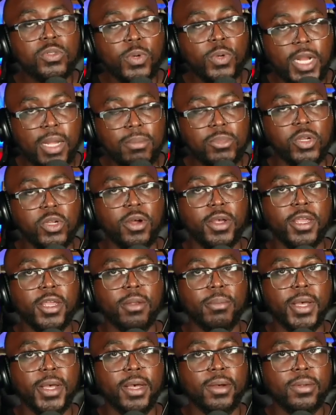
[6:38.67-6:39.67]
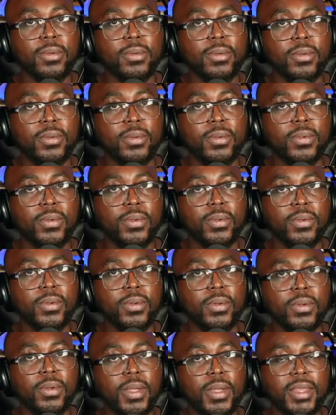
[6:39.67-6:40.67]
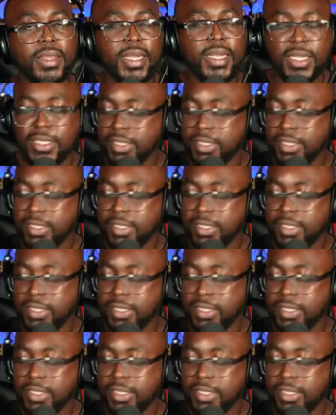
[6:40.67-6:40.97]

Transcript: what I'm talking about. didn't